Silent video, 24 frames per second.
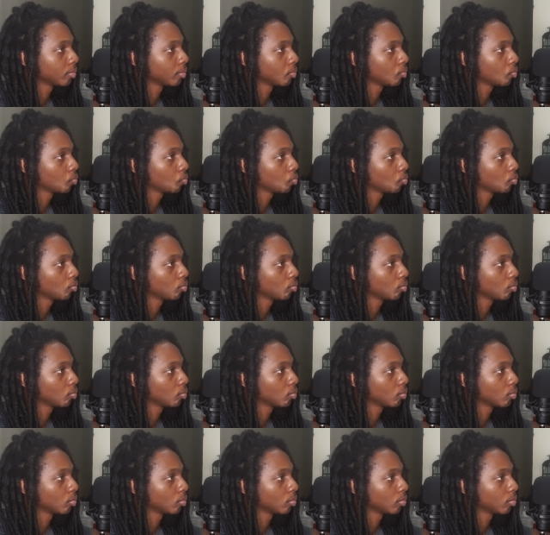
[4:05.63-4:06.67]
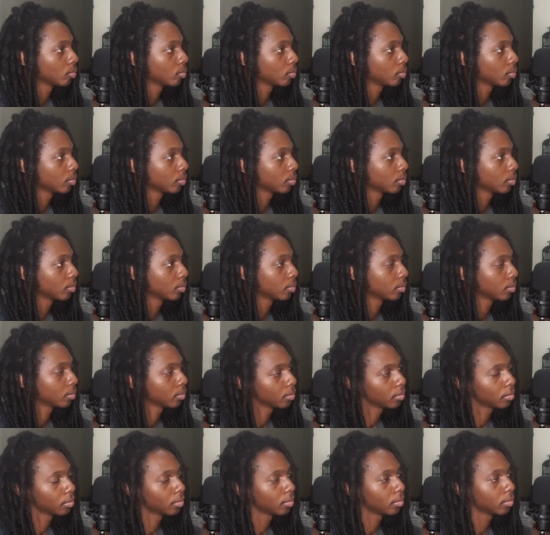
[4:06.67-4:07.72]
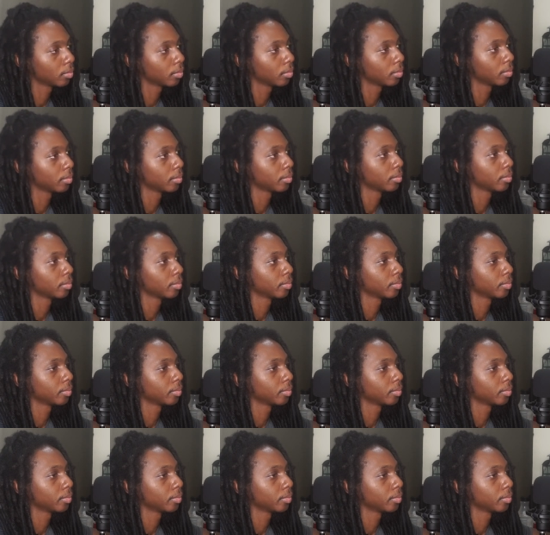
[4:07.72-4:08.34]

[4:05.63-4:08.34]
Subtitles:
(silence)